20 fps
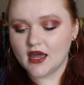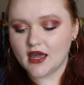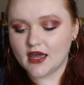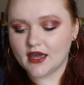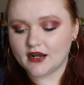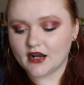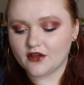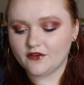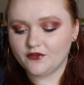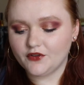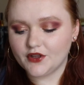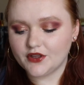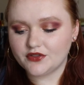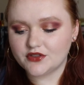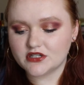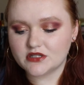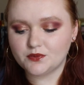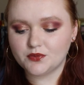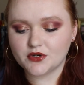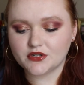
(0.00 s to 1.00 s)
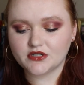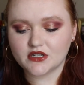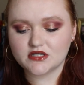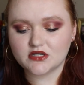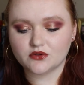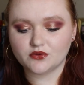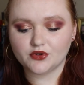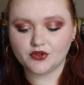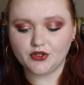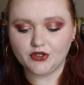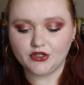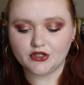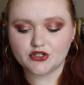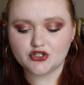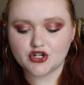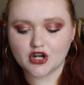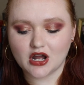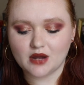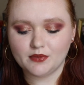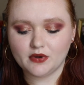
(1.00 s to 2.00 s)
And I feel like this book does a really good
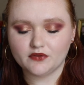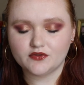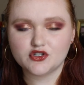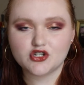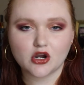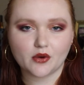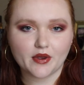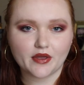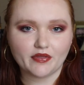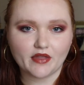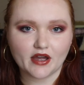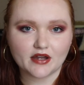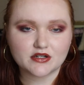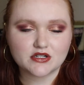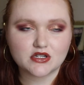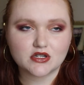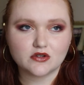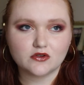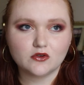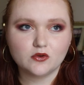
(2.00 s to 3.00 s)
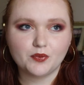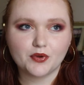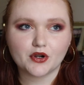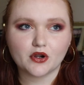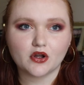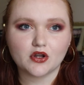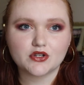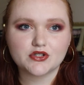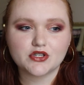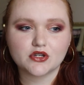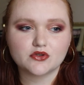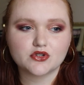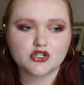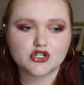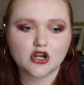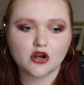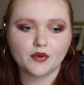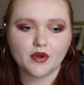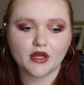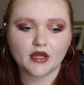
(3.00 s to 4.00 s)
job of showing that too, but also
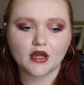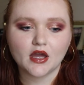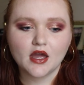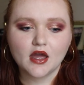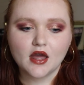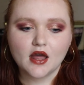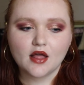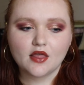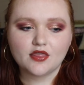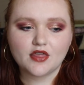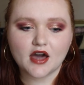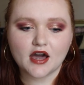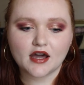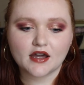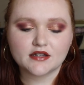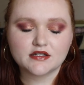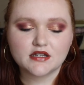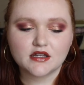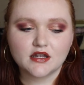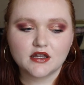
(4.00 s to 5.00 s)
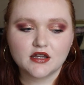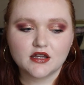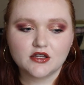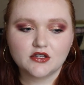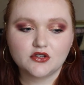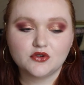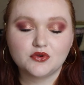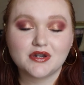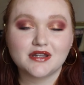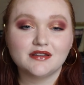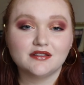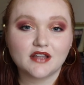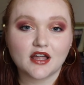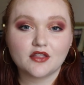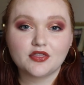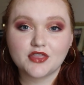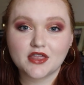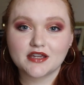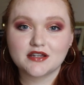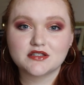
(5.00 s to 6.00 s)
showing that you can
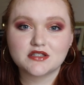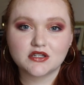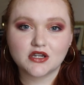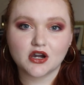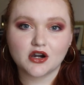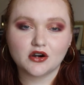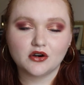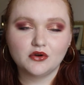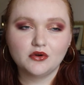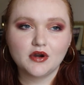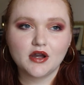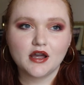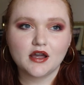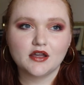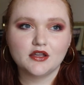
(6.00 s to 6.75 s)
let things go,